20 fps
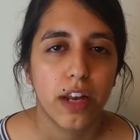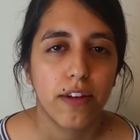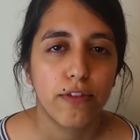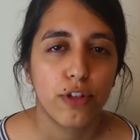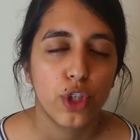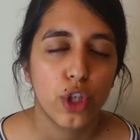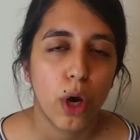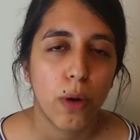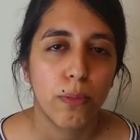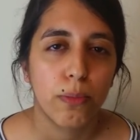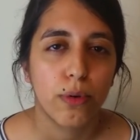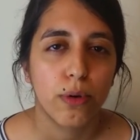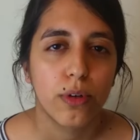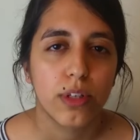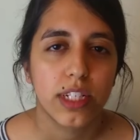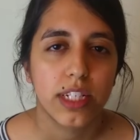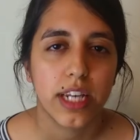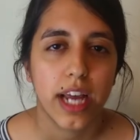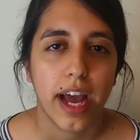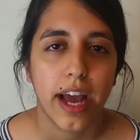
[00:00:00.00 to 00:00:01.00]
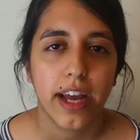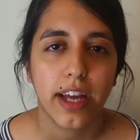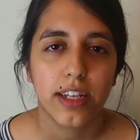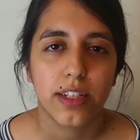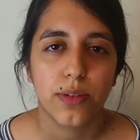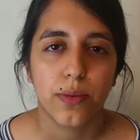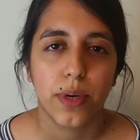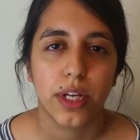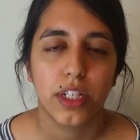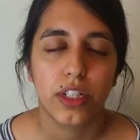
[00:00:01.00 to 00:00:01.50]
kind of shop bought
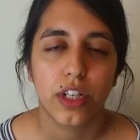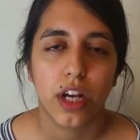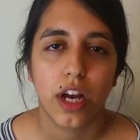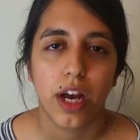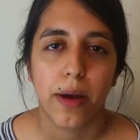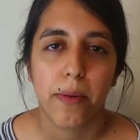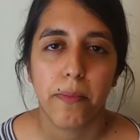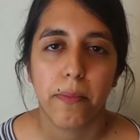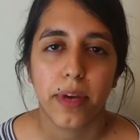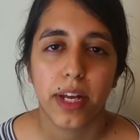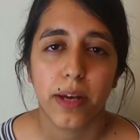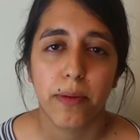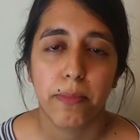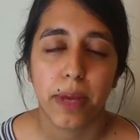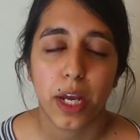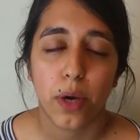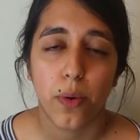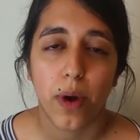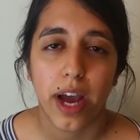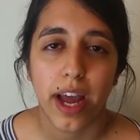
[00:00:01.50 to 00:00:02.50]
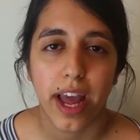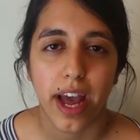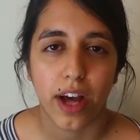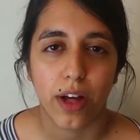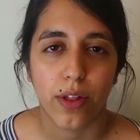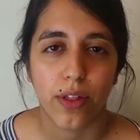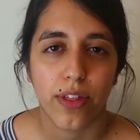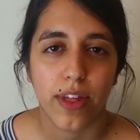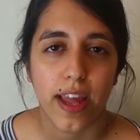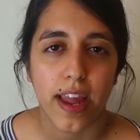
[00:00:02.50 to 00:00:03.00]
snacks, which um, can be quite
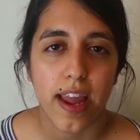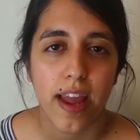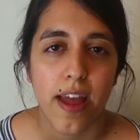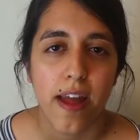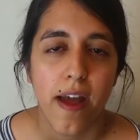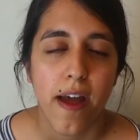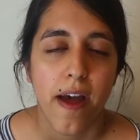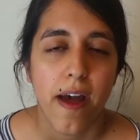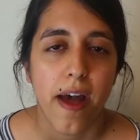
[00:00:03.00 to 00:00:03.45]
healthy.